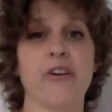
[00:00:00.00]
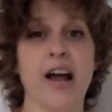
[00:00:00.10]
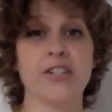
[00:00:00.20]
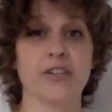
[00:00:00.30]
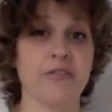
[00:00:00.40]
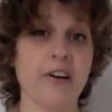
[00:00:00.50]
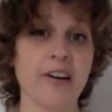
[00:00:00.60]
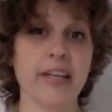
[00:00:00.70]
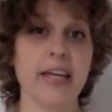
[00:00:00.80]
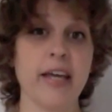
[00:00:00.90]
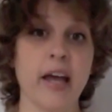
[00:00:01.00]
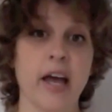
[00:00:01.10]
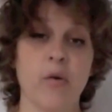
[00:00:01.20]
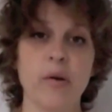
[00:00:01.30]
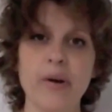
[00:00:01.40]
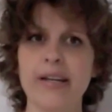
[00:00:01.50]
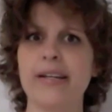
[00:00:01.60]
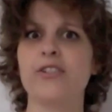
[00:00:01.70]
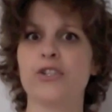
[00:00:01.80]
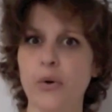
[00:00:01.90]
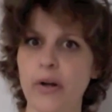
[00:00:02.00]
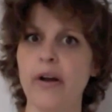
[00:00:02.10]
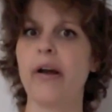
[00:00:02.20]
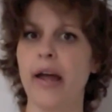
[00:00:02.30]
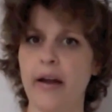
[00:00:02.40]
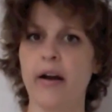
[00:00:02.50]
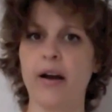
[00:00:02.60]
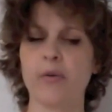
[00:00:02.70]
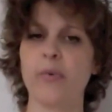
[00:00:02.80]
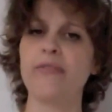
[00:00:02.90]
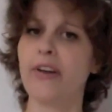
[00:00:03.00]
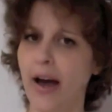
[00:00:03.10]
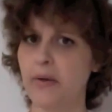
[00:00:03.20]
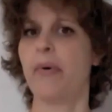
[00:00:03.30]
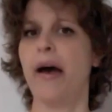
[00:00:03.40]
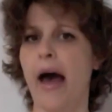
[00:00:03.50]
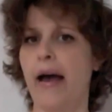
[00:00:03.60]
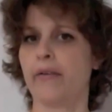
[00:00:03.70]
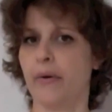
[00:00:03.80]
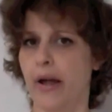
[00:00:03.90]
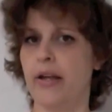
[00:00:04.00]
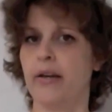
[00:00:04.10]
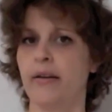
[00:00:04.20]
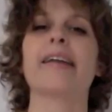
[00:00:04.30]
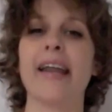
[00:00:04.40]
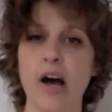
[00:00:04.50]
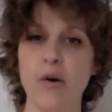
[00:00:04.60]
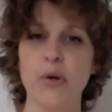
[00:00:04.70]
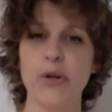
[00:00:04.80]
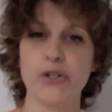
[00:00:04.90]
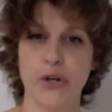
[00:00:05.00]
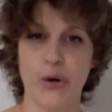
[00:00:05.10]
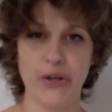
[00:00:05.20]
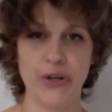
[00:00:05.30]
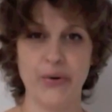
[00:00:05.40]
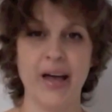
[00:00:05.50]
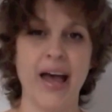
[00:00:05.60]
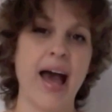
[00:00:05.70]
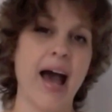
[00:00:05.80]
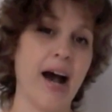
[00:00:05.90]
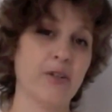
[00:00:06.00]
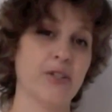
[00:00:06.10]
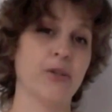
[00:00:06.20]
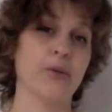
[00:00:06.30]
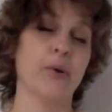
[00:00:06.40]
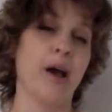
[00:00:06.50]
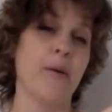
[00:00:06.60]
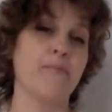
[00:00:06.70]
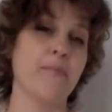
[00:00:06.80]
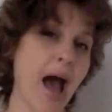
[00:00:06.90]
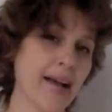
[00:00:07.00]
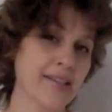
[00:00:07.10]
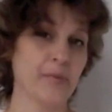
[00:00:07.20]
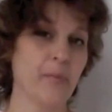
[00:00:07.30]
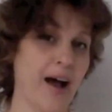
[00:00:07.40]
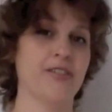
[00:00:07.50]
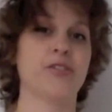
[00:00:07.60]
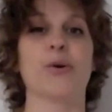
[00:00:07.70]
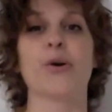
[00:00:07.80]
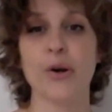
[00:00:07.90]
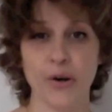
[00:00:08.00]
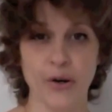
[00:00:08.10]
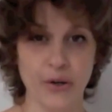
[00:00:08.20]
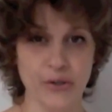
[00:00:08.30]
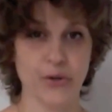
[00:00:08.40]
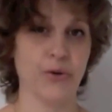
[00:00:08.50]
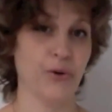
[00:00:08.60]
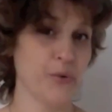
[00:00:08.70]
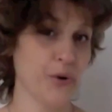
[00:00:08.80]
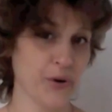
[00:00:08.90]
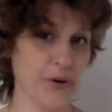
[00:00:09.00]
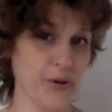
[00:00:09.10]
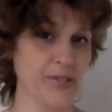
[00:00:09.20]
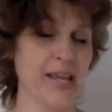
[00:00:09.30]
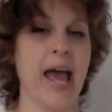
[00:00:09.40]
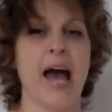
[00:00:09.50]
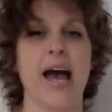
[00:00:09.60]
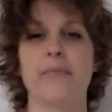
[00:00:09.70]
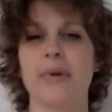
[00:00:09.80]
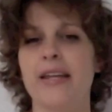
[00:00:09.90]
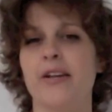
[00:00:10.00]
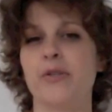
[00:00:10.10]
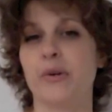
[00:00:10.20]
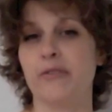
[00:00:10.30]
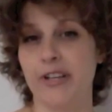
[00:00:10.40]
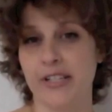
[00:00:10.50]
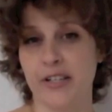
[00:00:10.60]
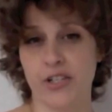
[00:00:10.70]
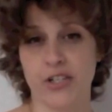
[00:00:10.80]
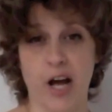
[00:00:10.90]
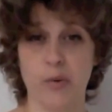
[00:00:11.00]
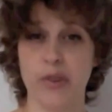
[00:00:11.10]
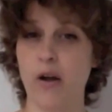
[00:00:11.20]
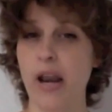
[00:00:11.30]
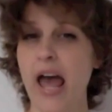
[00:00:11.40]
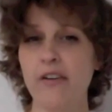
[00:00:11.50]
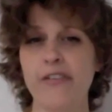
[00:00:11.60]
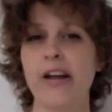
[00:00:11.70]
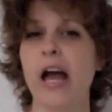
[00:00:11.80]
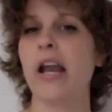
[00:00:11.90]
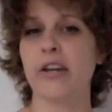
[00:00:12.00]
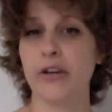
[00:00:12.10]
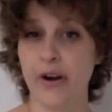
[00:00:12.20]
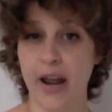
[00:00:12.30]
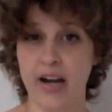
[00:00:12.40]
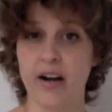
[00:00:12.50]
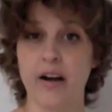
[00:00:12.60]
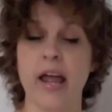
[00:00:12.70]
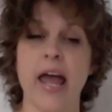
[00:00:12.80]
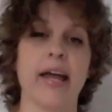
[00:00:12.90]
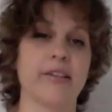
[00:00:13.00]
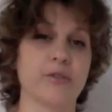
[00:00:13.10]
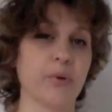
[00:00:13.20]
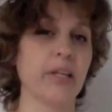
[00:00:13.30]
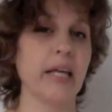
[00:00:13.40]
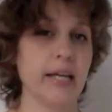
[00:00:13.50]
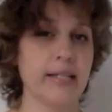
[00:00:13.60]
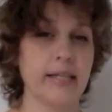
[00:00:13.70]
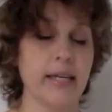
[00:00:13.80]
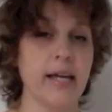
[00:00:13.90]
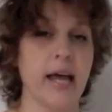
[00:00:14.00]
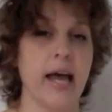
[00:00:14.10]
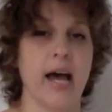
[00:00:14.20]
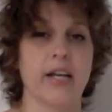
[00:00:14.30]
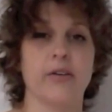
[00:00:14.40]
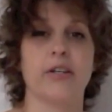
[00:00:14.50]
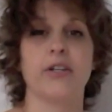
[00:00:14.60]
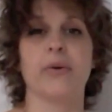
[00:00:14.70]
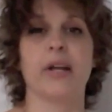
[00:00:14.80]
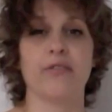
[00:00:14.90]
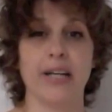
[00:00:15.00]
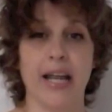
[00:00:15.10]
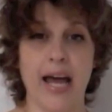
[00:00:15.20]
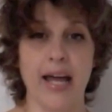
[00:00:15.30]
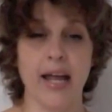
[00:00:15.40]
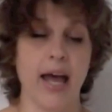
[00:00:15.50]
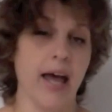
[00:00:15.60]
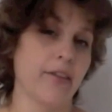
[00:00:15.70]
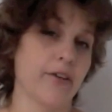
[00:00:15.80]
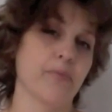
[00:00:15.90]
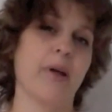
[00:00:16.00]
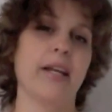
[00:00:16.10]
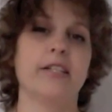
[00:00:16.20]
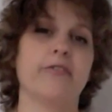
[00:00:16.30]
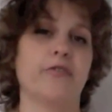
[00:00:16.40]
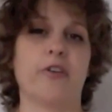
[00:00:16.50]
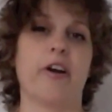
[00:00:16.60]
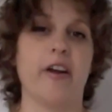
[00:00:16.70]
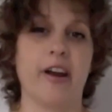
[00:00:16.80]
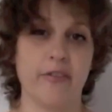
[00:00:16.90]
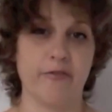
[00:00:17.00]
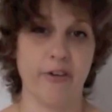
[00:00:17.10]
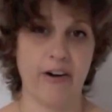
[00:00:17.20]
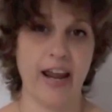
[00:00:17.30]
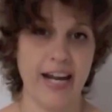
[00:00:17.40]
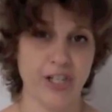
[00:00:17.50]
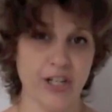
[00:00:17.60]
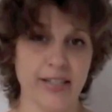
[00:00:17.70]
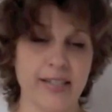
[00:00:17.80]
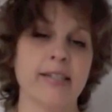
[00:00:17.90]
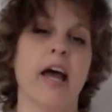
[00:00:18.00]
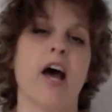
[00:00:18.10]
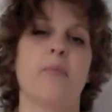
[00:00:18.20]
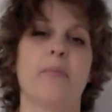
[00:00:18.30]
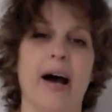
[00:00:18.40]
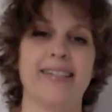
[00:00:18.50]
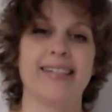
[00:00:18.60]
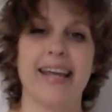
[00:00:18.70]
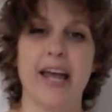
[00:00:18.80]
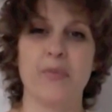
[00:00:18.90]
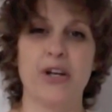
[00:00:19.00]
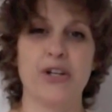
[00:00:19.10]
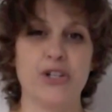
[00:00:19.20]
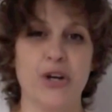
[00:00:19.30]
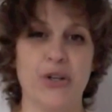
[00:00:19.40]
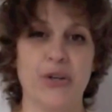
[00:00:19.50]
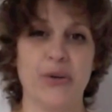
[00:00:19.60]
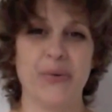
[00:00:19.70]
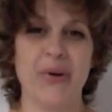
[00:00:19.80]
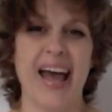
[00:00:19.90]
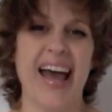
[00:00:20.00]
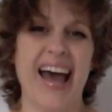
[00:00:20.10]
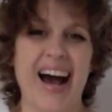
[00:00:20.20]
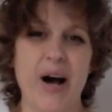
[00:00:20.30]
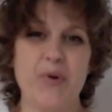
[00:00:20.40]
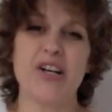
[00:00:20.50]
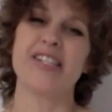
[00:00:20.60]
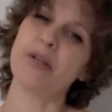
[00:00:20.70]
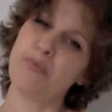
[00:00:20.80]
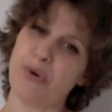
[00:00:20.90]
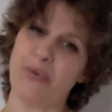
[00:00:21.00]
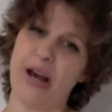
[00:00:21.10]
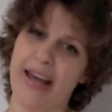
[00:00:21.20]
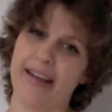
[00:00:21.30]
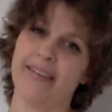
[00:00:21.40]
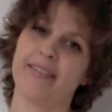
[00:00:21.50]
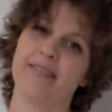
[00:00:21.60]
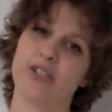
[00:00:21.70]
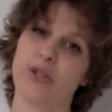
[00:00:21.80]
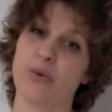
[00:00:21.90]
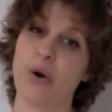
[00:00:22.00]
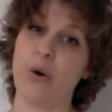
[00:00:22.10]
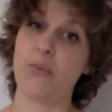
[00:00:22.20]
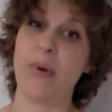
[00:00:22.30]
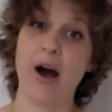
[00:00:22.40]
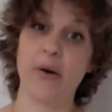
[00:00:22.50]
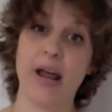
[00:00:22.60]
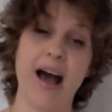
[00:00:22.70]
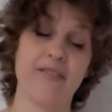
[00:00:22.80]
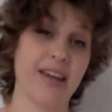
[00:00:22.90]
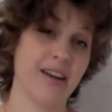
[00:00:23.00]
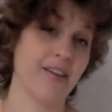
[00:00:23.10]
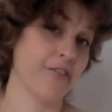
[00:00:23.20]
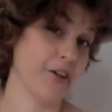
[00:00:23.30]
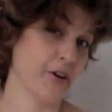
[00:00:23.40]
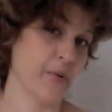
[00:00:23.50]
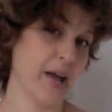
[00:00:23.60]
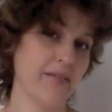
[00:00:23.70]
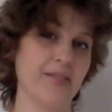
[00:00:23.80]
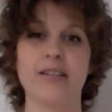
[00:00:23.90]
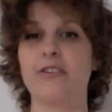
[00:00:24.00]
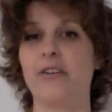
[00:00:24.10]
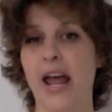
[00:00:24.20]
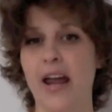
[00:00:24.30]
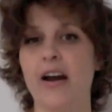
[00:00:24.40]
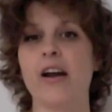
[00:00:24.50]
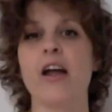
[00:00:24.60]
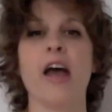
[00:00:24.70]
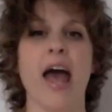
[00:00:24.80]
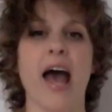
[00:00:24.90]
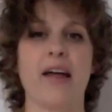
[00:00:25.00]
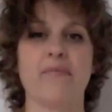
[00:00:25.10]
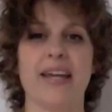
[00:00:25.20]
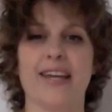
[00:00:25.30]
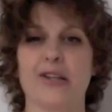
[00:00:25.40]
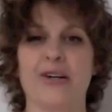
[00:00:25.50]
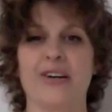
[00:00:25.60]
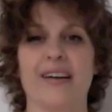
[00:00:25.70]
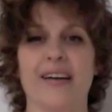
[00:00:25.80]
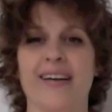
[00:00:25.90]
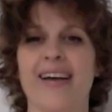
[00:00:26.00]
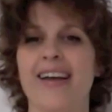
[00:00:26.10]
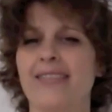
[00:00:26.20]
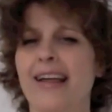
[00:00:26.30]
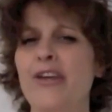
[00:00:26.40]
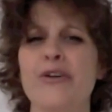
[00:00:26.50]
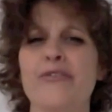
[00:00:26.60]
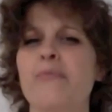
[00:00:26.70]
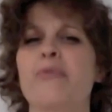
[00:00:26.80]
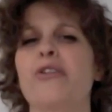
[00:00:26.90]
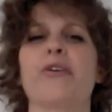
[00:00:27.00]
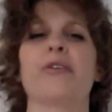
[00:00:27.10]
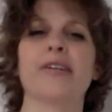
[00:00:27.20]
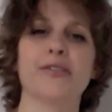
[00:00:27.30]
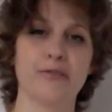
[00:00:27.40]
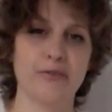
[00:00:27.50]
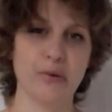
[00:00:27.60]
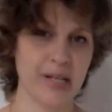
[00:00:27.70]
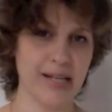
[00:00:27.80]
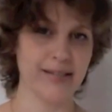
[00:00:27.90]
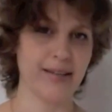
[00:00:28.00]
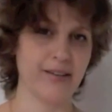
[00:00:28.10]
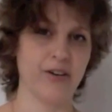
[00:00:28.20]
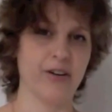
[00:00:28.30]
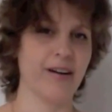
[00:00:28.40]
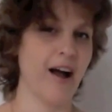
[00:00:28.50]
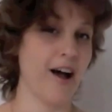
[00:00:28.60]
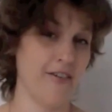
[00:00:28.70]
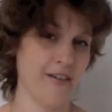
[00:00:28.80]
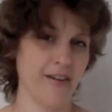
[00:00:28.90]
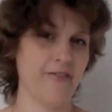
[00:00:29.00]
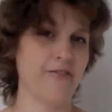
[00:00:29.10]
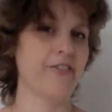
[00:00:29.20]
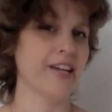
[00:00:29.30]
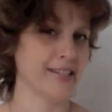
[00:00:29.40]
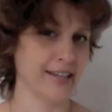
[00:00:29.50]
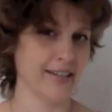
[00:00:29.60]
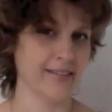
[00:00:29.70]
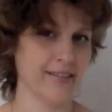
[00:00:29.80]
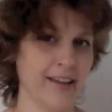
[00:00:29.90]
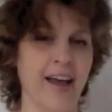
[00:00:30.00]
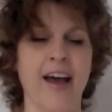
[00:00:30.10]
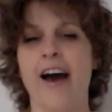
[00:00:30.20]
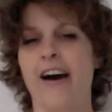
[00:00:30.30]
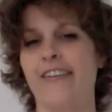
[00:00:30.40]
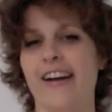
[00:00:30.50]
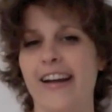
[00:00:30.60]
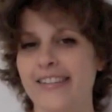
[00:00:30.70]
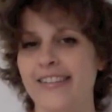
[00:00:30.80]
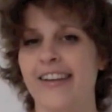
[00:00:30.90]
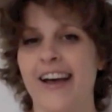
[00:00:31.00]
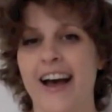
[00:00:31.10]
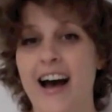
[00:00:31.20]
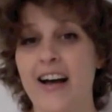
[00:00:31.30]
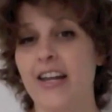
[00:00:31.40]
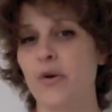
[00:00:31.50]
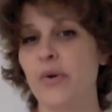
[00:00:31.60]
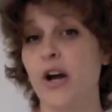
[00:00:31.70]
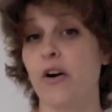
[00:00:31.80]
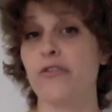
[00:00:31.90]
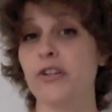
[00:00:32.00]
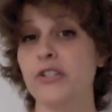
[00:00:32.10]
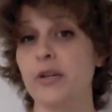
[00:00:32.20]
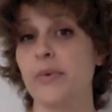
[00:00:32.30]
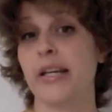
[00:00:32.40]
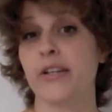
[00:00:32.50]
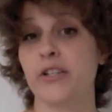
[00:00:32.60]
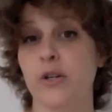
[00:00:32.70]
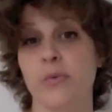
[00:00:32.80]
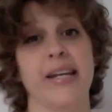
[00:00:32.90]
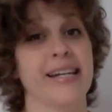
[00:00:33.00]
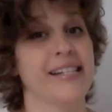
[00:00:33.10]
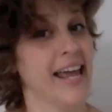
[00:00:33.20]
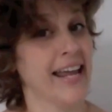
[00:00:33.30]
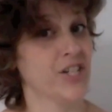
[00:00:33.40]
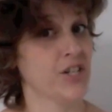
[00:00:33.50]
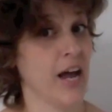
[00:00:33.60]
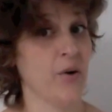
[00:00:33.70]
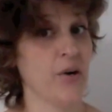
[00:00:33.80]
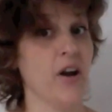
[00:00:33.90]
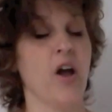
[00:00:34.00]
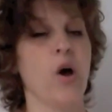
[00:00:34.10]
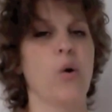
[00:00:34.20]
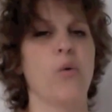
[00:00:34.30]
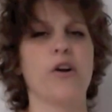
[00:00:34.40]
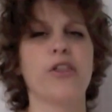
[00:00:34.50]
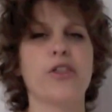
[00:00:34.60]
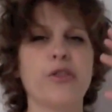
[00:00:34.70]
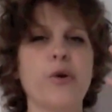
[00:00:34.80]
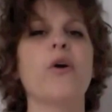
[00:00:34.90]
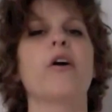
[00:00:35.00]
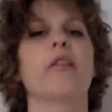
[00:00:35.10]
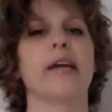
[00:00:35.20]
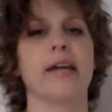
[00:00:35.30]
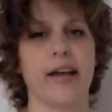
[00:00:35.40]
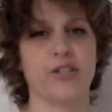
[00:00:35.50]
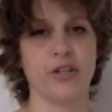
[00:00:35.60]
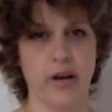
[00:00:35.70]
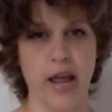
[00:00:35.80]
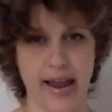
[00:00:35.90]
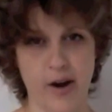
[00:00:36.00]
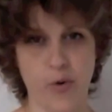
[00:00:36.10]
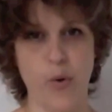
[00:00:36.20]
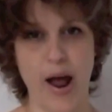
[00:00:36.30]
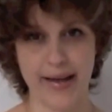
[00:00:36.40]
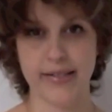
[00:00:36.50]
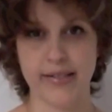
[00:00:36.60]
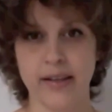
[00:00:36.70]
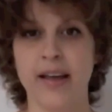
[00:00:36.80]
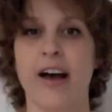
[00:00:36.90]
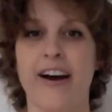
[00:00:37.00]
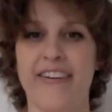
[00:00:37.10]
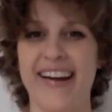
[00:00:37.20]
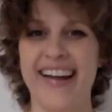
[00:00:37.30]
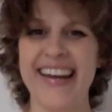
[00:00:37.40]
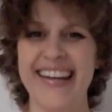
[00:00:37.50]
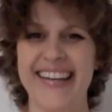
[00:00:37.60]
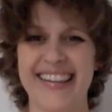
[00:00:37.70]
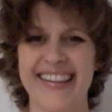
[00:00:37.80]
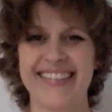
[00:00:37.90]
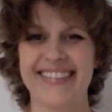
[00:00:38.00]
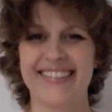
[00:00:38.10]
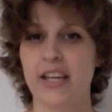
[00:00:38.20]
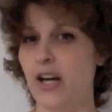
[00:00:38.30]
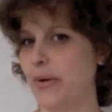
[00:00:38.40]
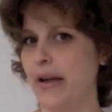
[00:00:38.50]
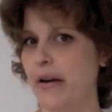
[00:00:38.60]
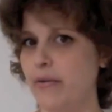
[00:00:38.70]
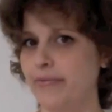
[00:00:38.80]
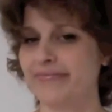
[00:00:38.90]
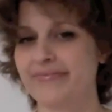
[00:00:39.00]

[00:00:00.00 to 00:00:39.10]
fresh and funky, we want to enjoy our hair. We've got it back, right? Now I'm going to show you how to maximize your curls, your new curls, and make it into a vintage style without ever cutting your hair. It's really easy and you can do it every day. There's many different variations, but today I'm going to show you a simple way to go about having finger waves in your hair and make it look like you're from the 30s or 40s and you're a vixen. All right, here we go. First thing we need to do, we need to take a shower or thoroughly get your hair wet. All right, here we go.